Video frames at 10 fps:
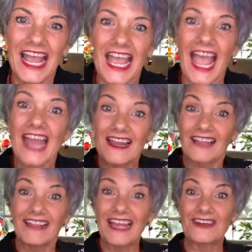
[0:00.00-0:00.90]
at
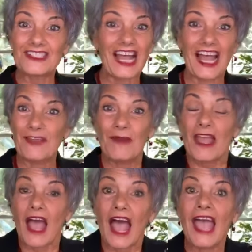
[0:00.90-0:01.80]
later time.
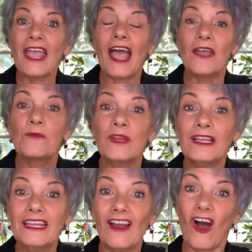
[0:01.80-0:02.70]
I
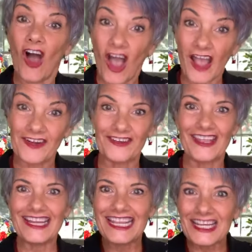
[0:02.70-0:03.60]
really honor
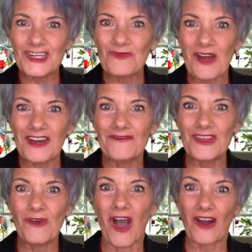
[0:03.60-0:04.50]
that each one of
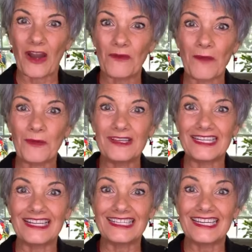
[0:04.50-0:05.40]
you are a
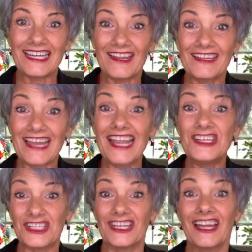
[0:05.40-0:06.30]

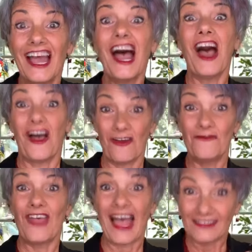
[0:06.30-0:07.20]
representation of
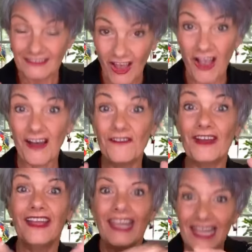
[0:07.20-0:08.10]
that love
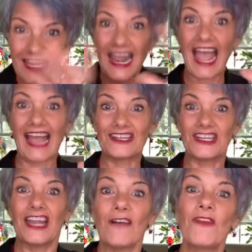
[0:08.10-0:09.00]
in action,
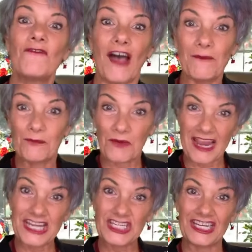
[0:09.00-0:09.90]
of the
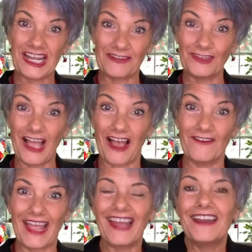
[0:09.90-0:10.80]
vibration of love,
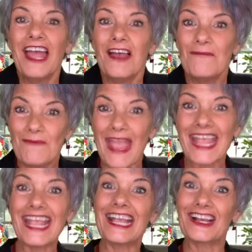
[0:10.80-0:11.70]
and
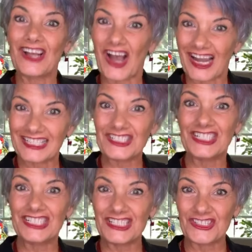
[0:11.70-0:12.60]
making a
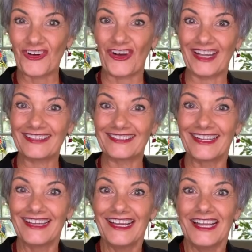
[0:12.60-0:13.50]
conscious choice
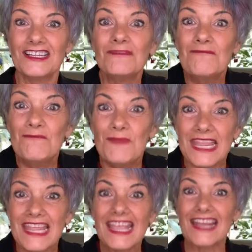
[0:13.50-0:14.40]
to
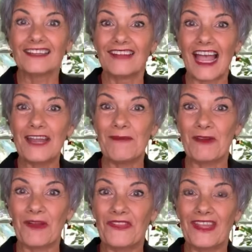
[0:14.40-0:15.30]
be in alignment
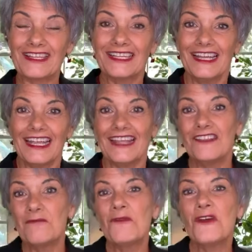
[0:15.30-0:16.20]
with it. In the
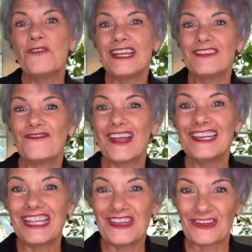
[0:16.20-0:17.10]
movie
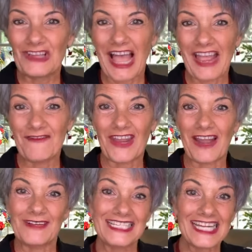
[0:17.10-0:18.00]
Defending Your Life that I
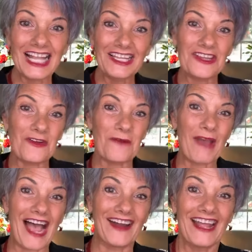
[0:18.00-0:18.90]
was telling you
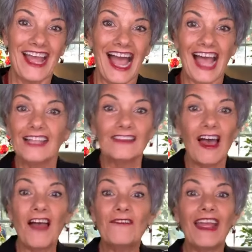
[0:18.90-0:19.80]
about, I
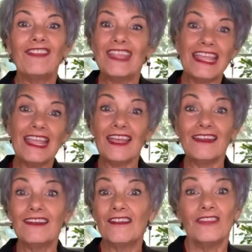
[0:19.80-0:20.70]
love at the
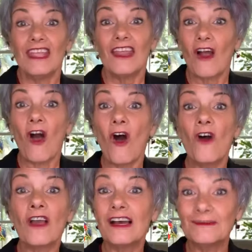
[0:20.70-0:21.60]
end, it all
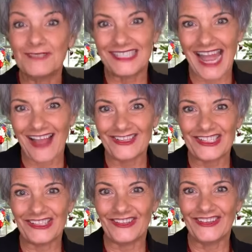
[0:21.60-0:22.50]
comes down
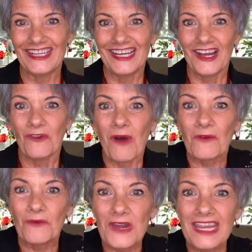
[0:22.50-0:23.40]
to
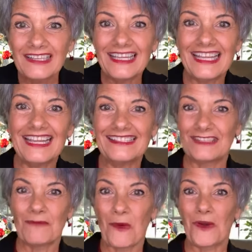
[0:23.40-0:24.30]
what really is
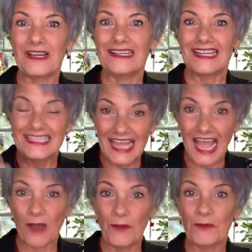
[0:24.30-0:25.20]
important is
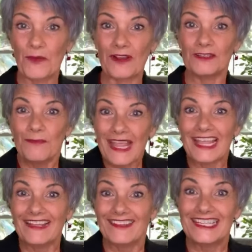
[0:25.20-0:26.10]
Albert Brooks
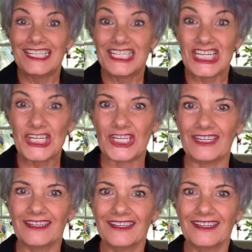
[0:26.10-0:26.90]
making the decision